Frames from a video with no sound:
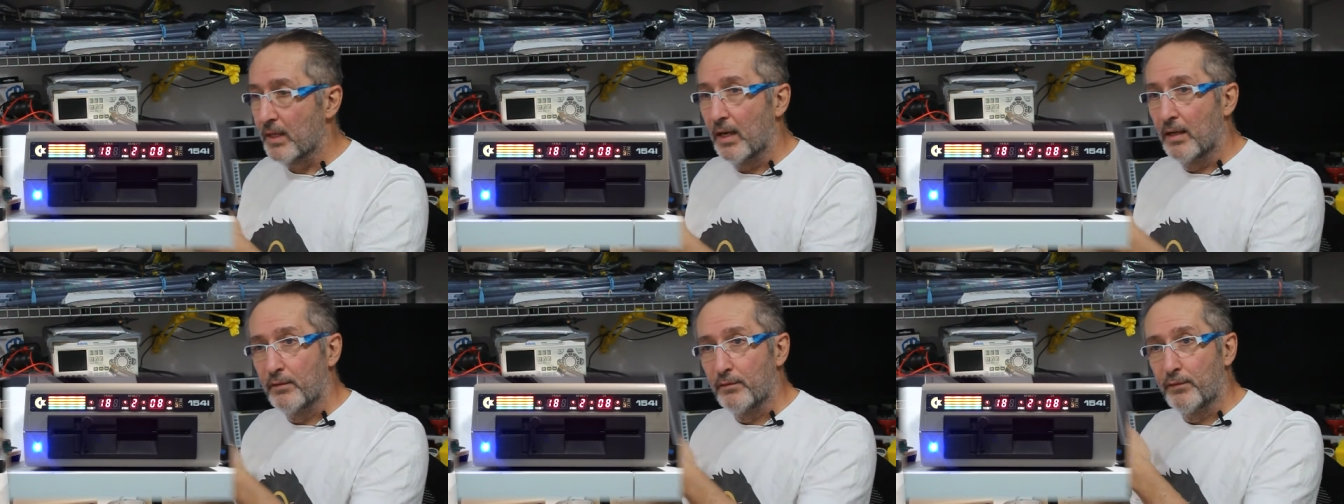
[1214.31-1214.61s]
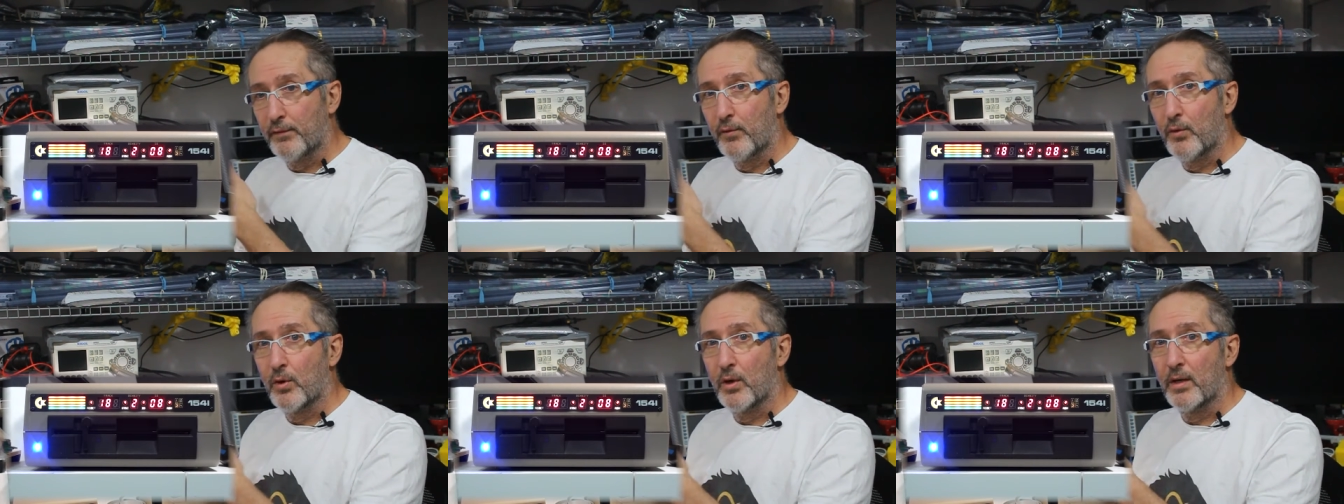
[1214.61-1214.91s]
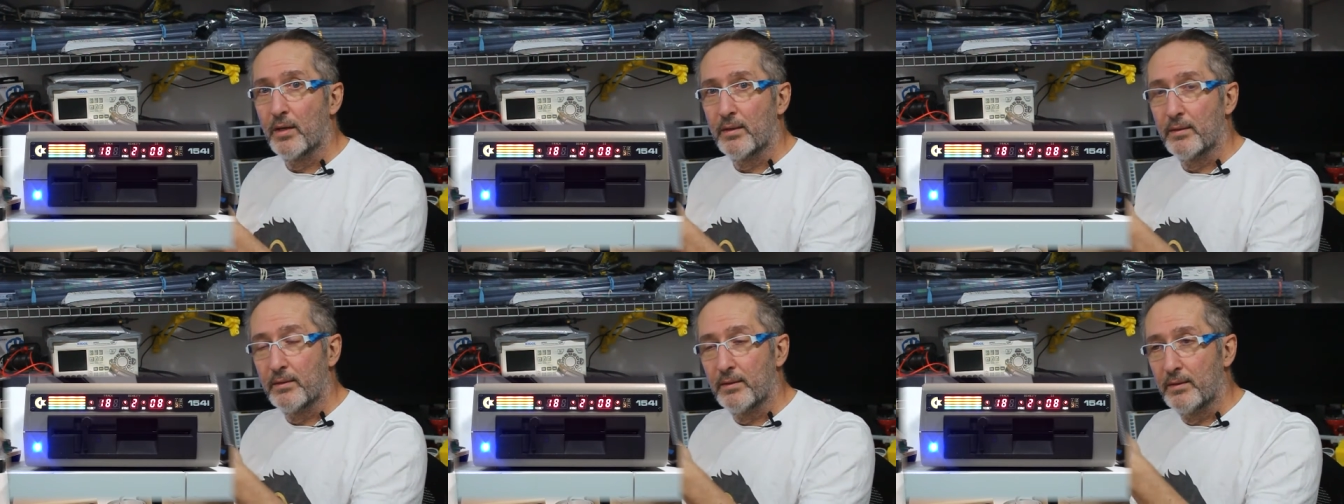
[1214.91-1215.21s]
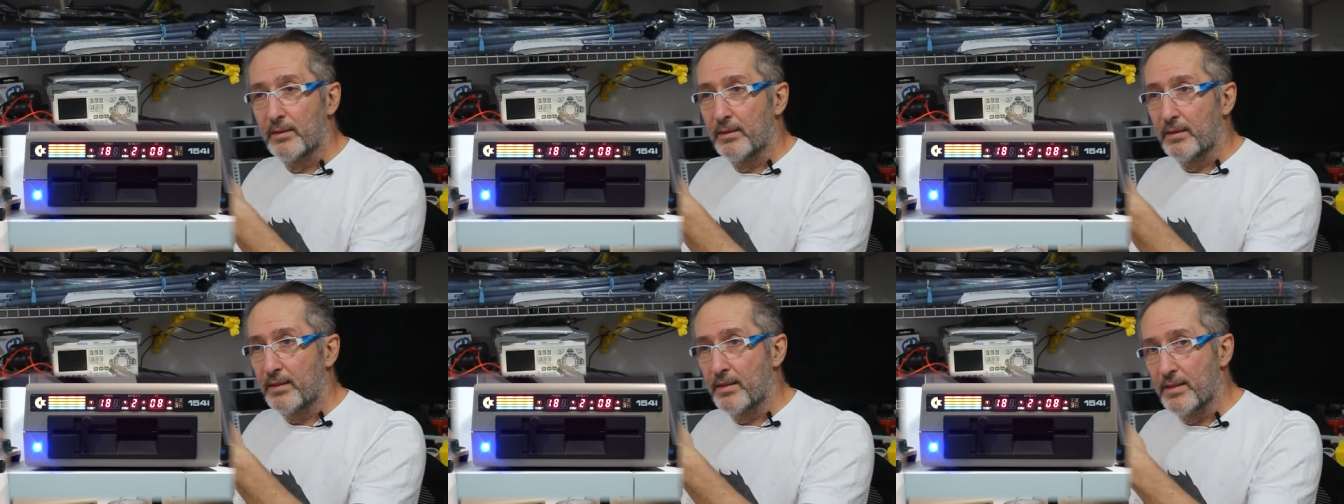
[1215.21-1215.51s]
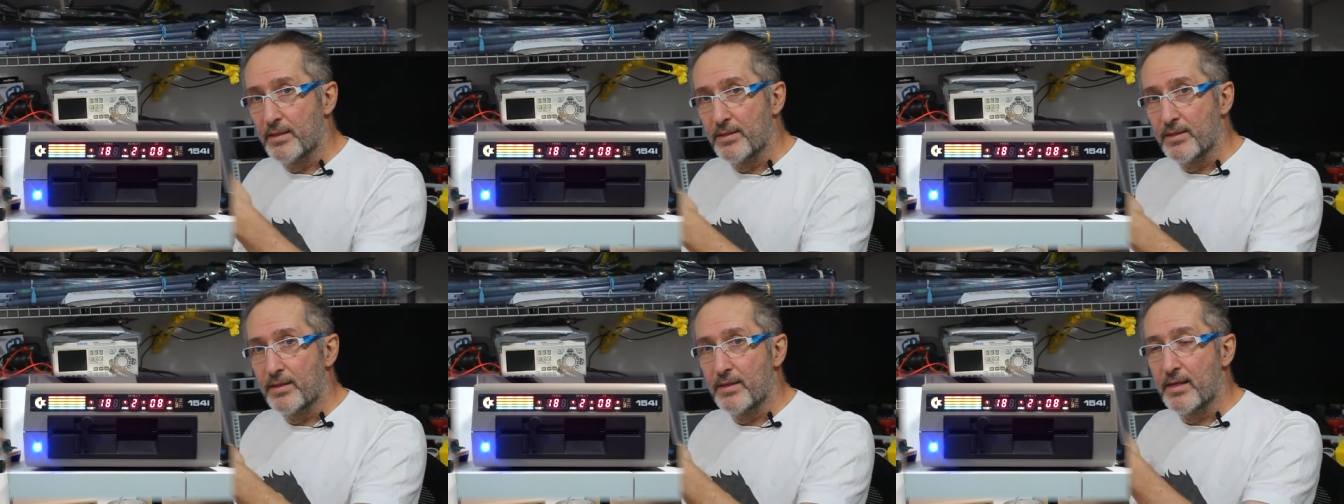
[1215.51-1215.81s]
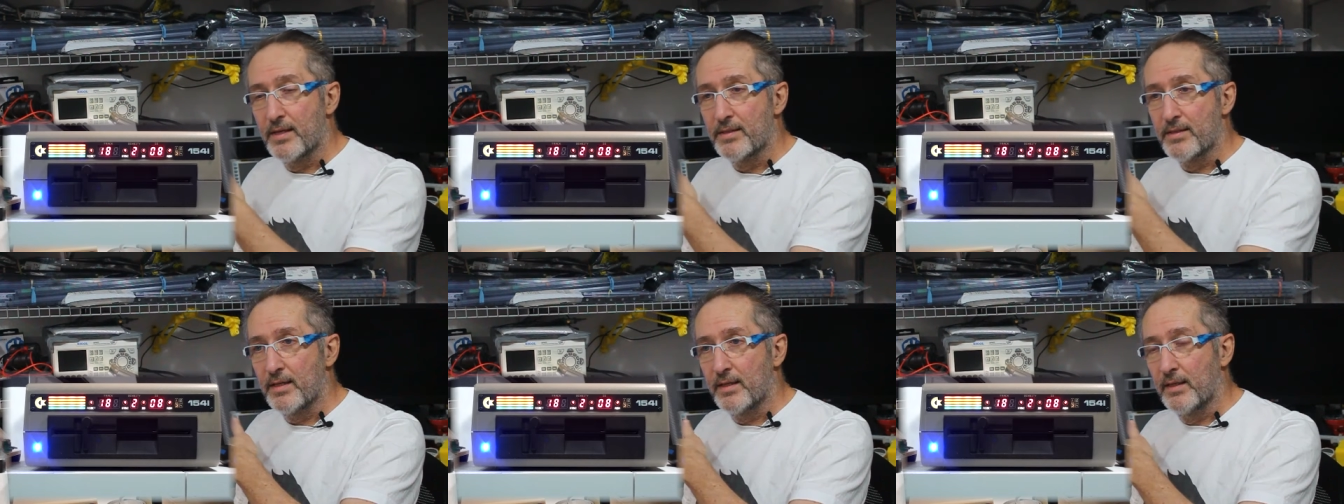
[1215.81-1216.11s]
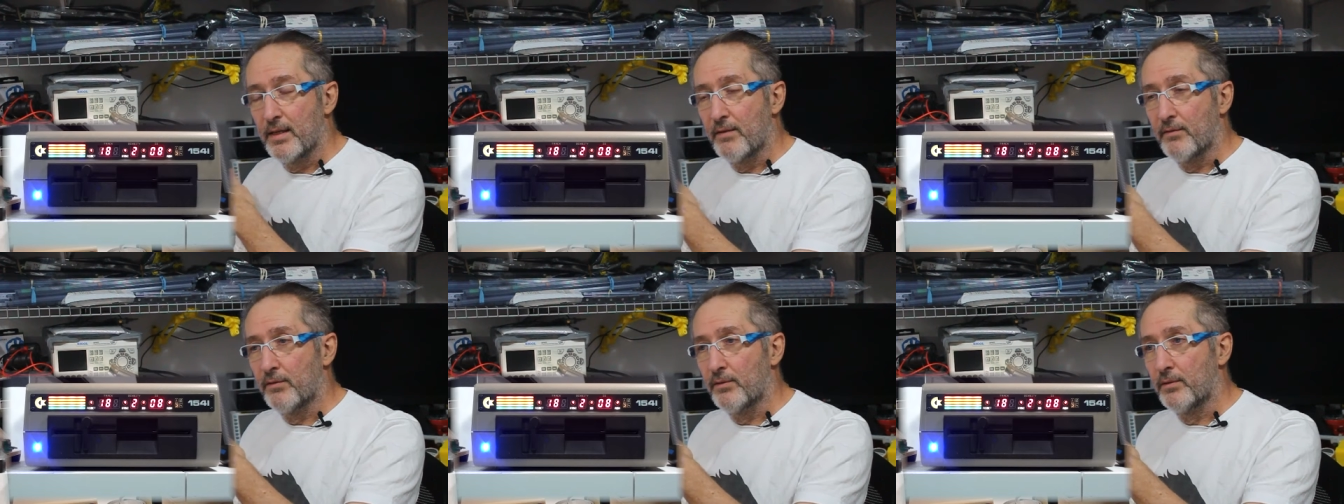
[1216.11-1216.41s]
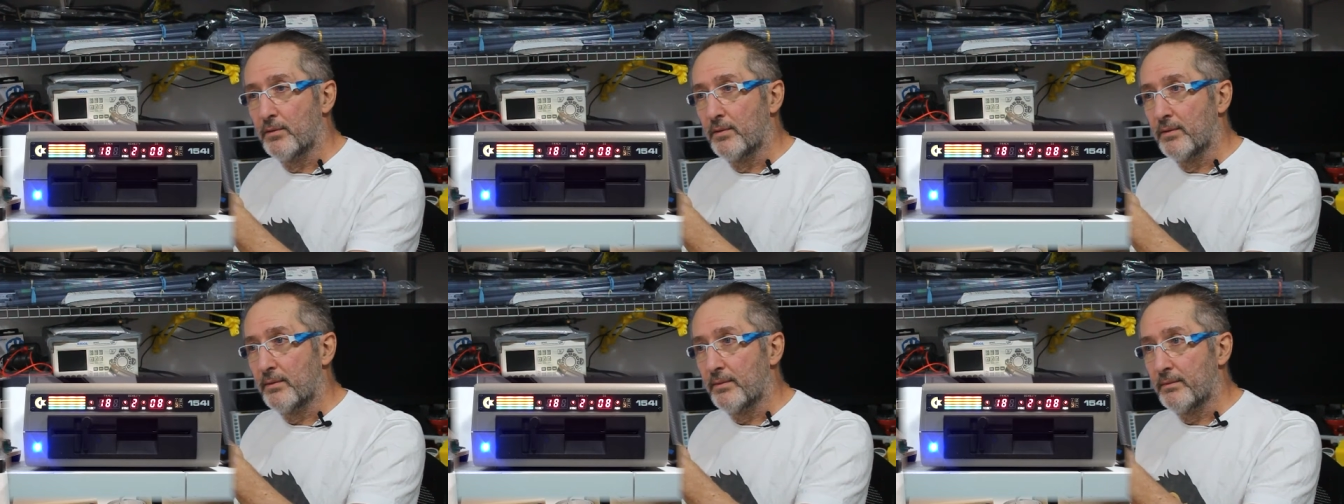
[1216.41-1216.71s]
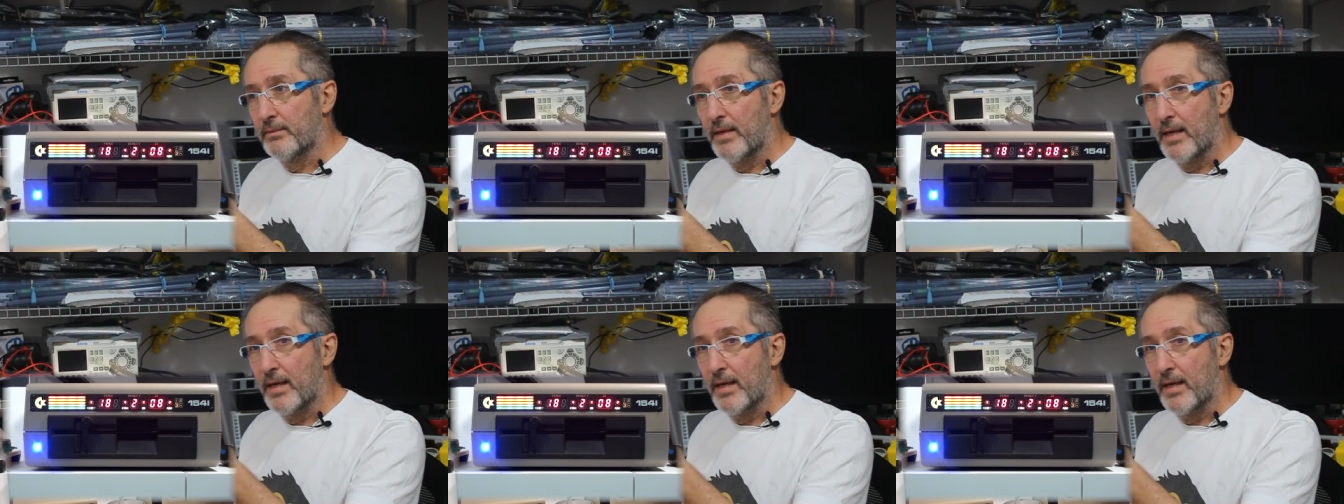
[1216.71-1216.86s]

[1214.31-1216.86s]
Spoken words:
and 4 is the density level